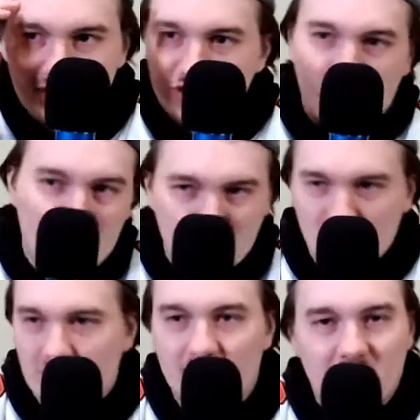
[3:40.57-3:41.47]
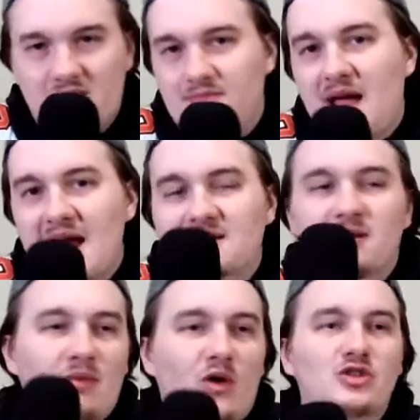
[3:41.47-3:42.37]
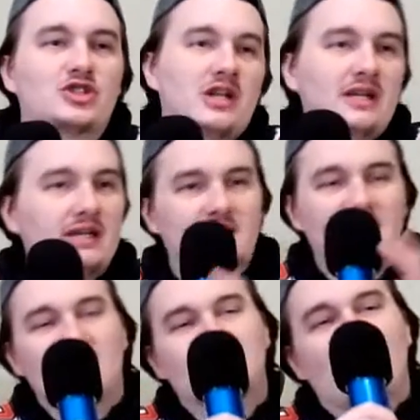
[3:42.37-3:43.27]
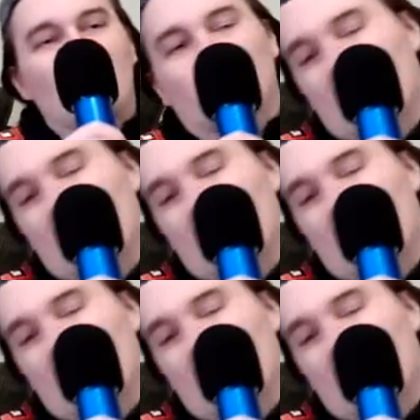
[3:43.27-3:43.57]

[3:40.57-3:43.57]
nerd. Basketball genius in his own